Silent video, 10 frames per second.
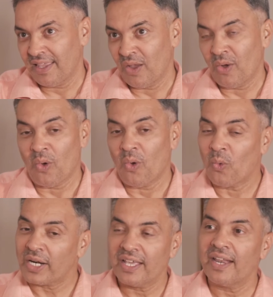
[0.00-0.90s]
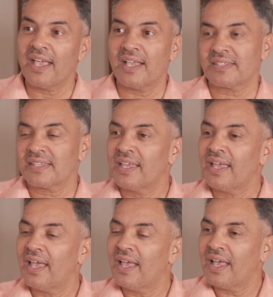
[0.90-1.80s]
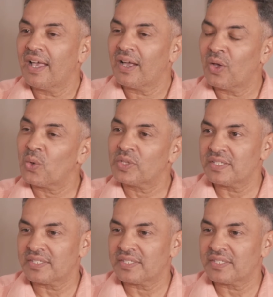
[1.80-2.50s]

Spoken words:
What areas growth is there.